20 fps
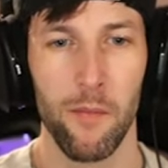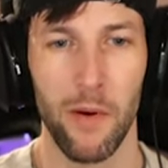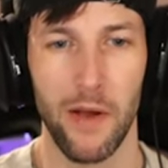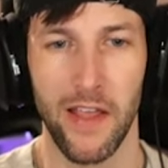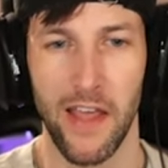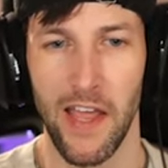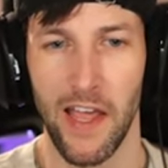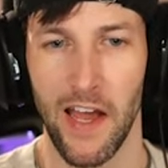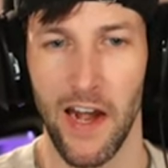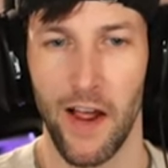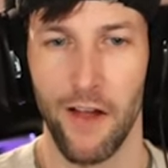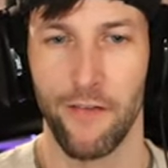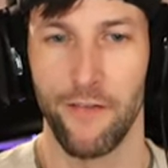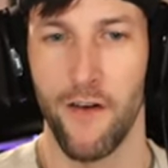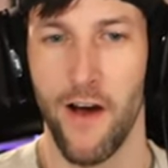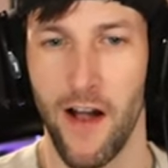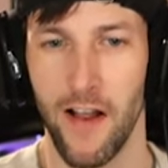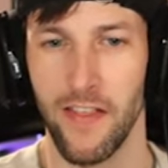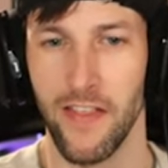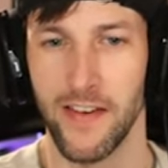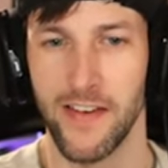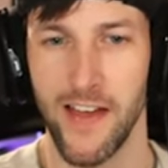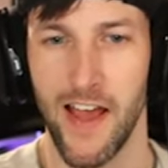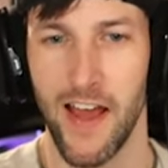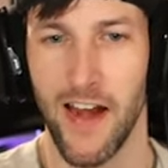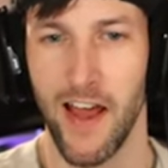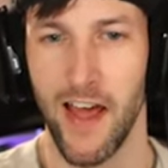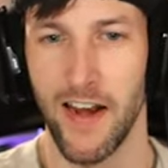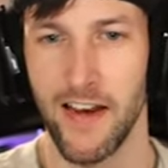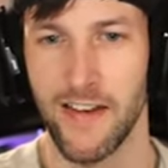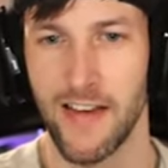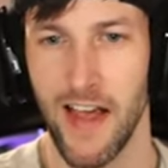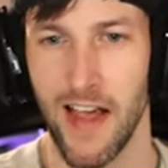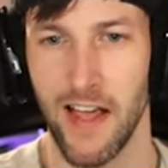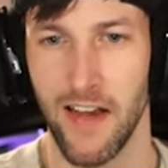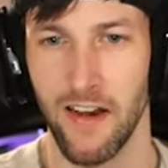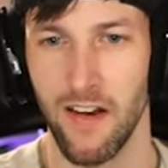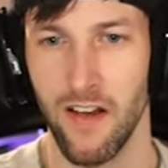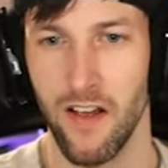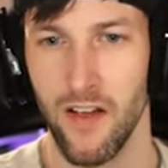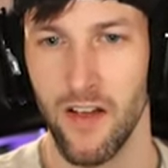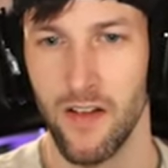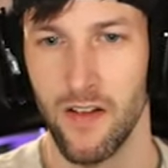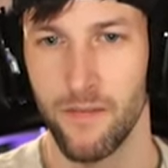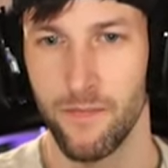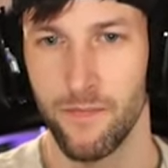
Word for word: But can I find the 10 out of 10